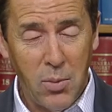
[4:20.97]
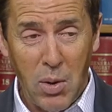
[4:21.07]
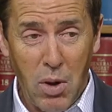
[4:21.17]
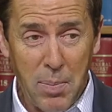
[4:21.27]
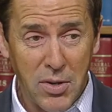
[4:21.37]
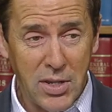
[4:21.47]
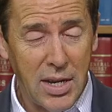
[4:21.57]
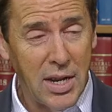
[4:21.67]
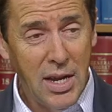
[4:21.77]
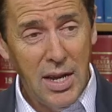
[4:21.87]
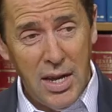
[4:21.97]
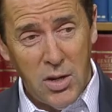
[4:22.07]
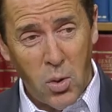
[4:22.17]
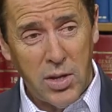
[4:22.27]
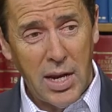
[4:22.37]
We represent
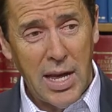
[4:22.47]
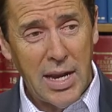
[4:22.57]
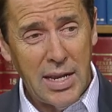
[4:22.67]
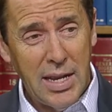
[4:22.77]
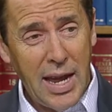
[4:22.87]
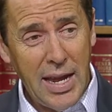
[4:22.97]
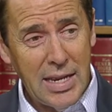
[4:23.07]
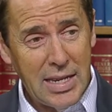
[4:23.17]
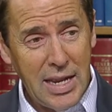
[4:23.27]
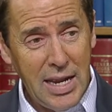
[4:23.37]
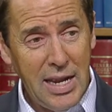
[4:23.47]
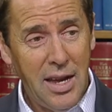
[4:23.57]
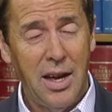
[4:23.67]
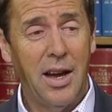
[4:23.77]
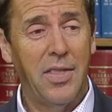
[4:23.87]
North Carolina A&T,
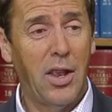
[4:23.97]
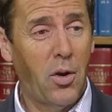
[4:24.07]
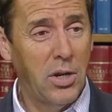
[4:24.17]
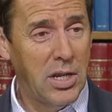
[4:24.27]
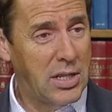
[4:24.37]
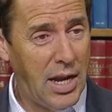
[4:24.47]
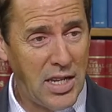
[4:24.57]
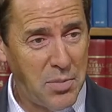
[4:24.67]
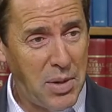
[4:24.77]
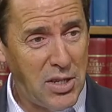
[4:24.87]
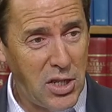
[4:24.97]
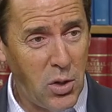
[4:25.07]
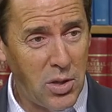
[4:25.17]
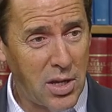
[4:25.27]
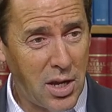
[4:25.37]
the largest
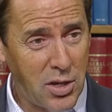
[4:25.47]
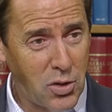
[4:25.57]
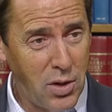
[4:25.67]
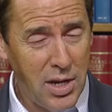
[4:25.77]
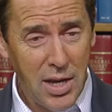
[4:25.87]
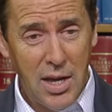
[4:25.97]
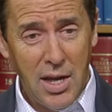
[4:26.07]
HBCU in the country.